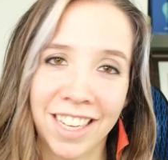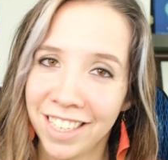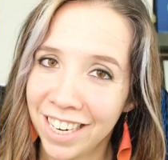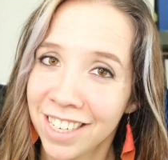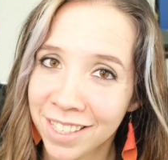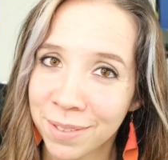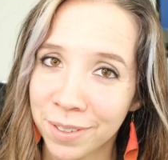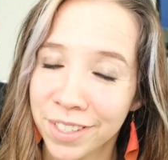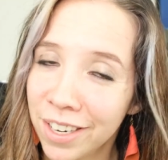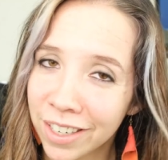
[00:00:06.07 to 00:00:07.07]
And yes,
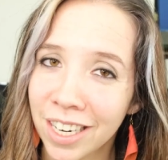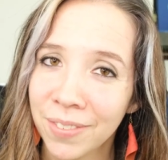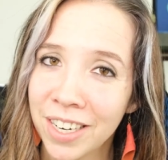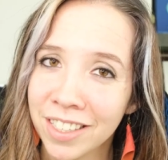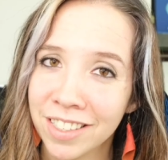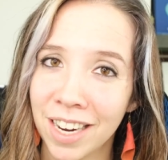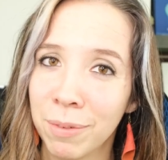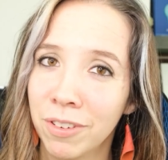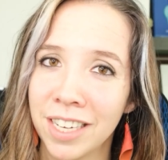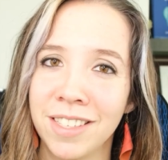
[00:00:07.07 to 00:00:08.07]
we're talking about the
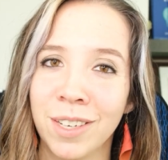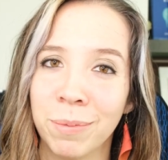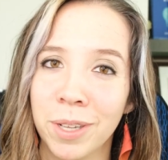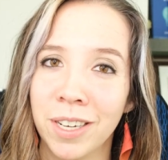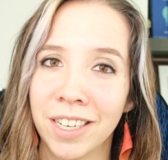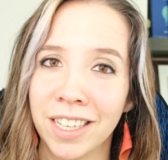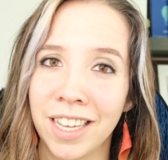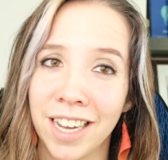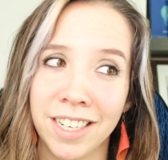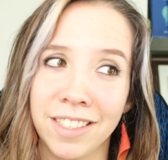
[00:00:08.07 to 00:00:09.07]
type of SEO blog
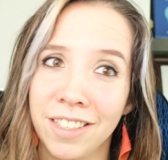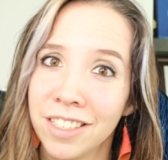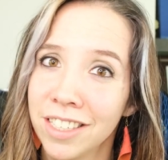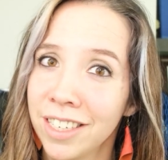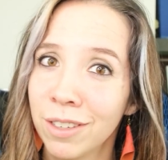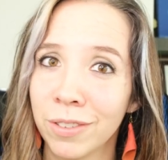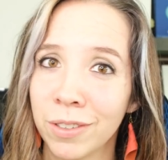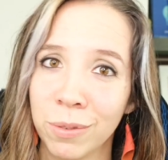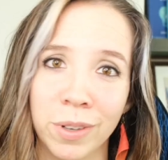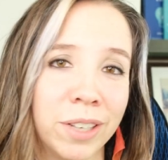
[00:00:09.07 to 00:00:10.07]
that is usually over
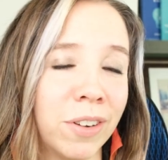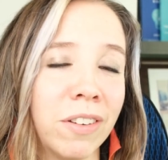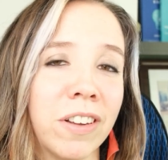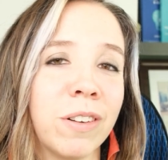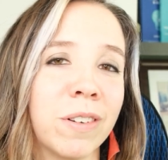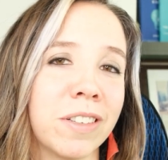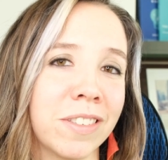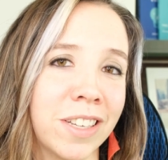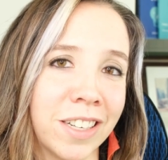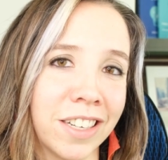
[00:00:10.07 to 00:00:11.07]
2,500 words
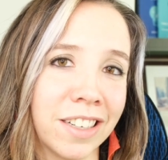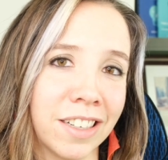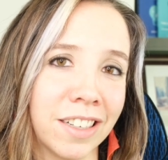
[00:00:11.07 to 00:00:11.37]
long.